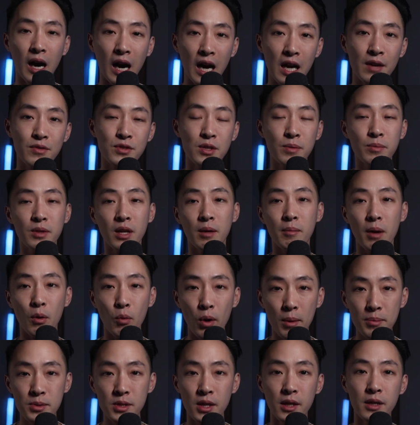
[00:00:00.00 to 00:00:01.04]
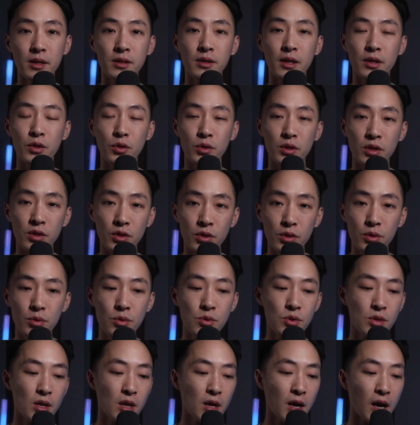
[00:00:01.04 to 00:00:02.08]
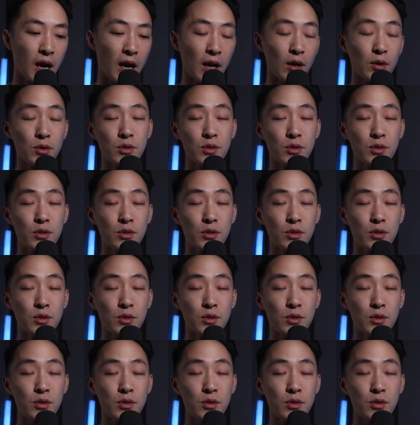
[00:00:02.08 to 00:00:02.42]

I have something on my website that you can use. I